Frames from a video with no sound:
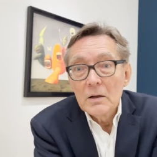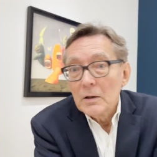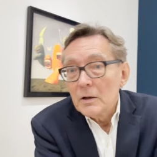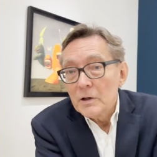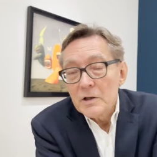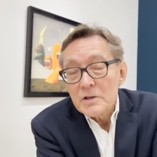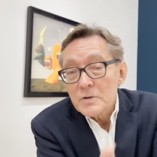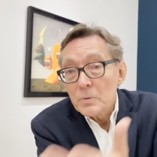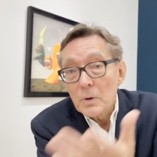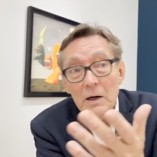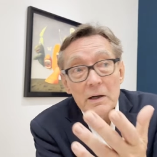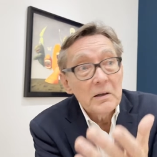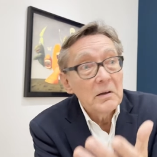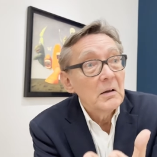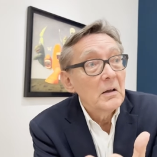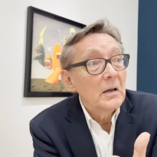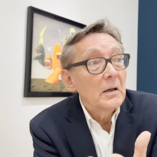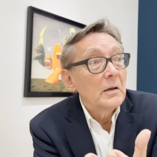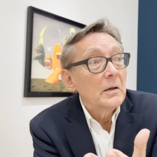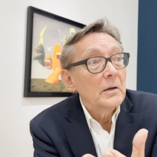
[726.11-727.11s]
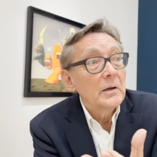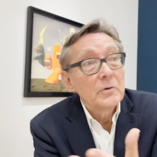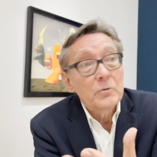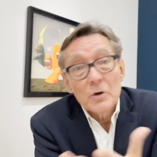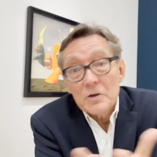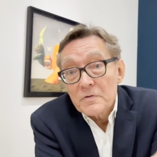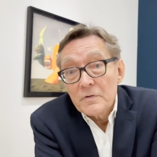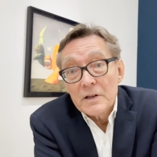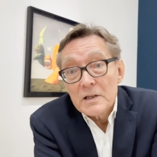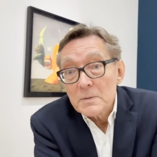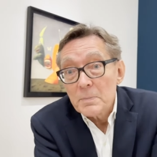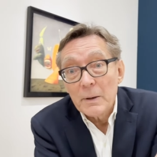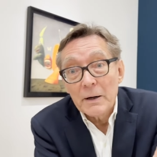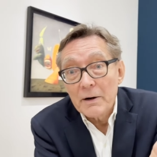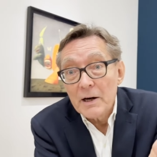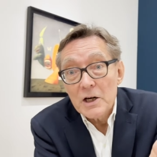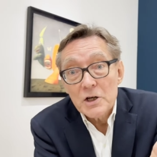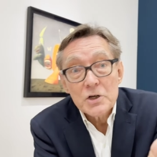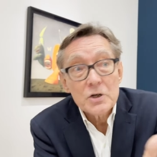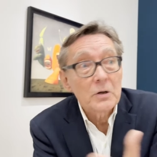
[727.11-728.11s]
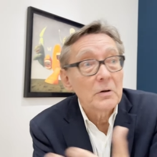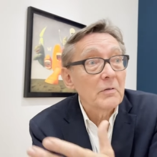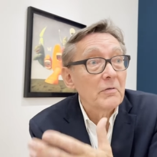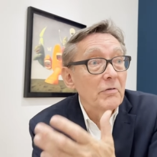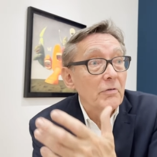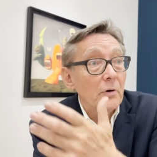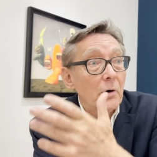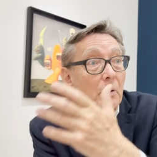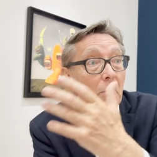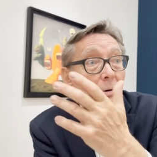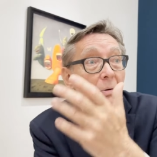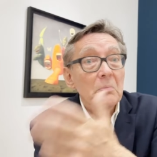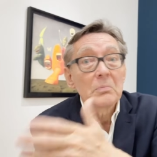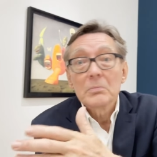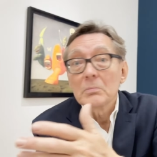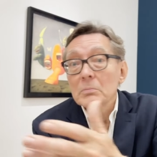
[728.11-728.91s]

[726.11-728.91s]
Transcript: It's why it was the inspiration for